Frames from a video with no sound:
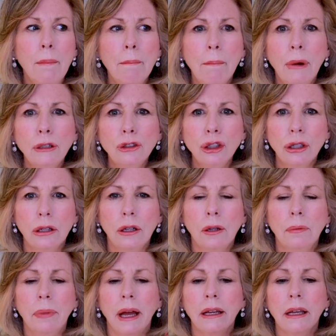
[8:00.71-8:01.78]
emotional,
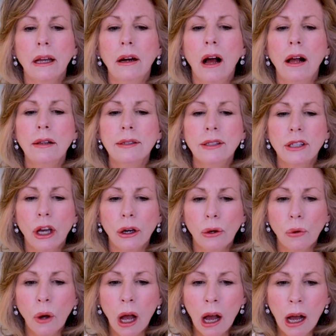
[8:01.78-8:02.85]
but can
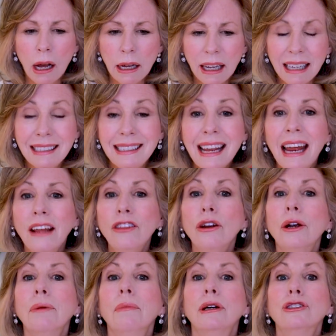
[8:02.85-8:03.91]
also contain
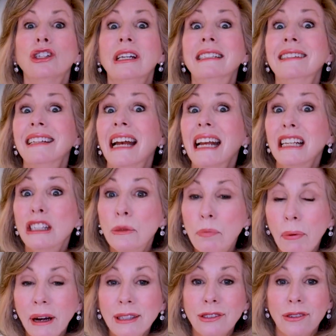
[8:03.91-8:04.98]
their emotions and
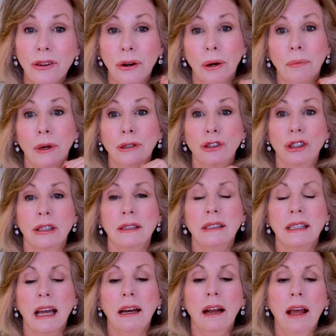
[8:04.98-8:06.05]
express their
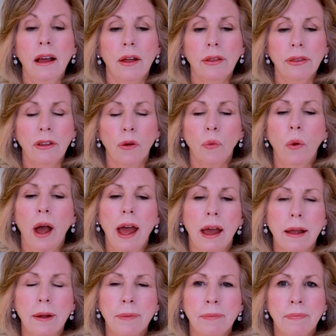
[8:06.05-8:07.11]
emotions in a healthy
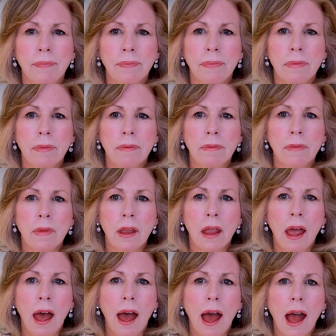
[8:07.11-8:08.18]
way.
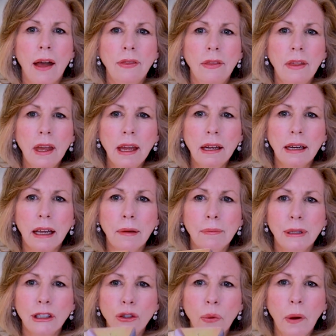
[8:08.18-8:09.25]
And then in
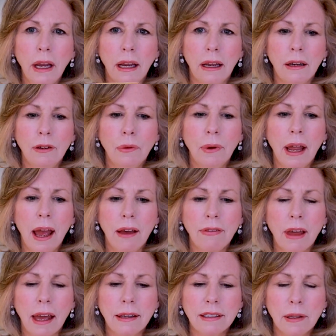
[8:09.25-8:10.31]
between, we have
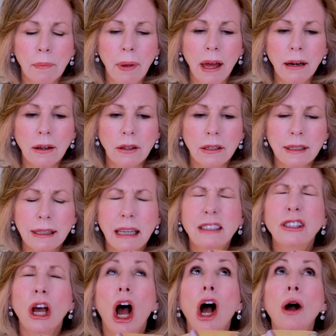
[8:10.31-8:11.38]
the Ace of Pentacles.
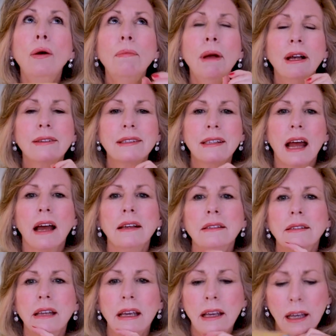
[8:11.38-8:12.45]
It's almost
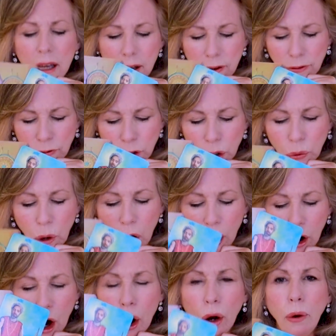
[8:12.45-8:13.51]
as if you
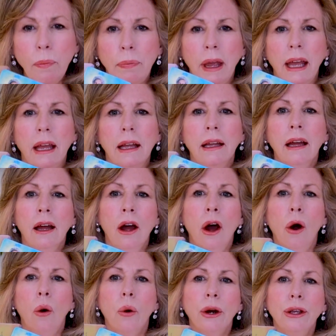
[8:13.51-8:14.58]
are hoping
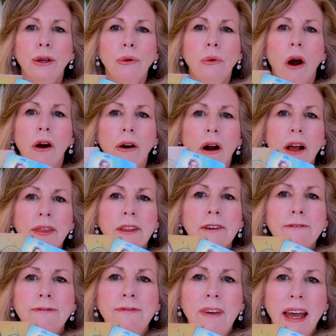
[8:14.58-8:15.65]
or you are on
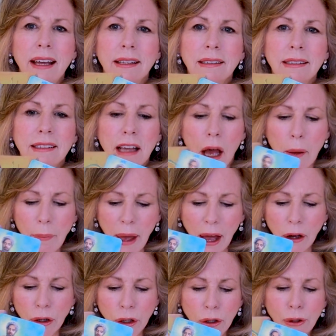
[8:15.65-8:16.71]
the fence
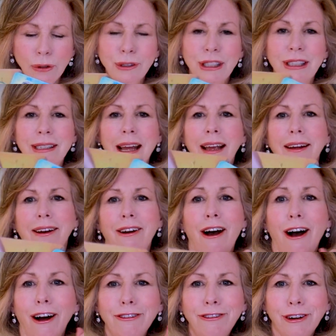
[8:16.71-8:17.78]
about who to take an
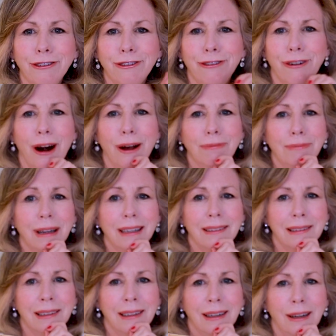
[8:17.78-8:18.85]
offer from.
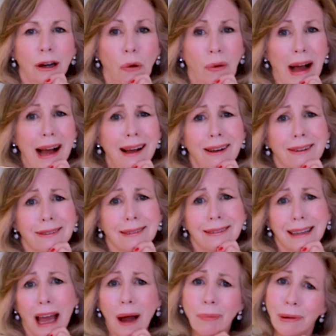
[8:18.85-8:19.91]
Wow,
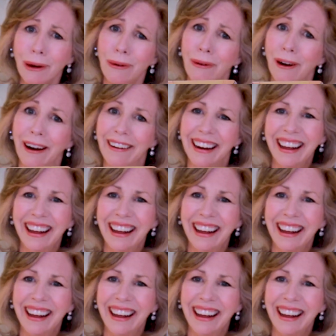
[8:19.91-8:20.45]
Capricorn.